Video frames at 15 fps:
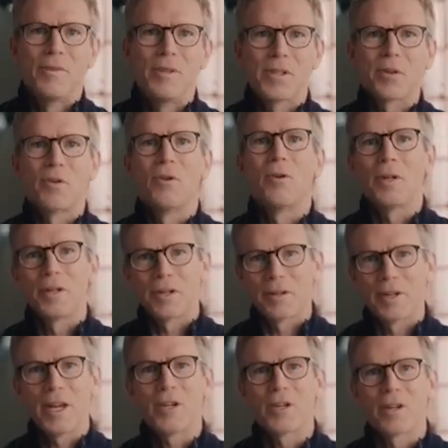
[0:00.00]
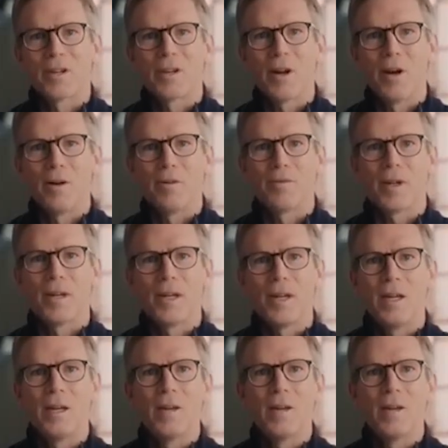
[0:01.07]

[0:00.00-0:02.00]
visceral incarnation of any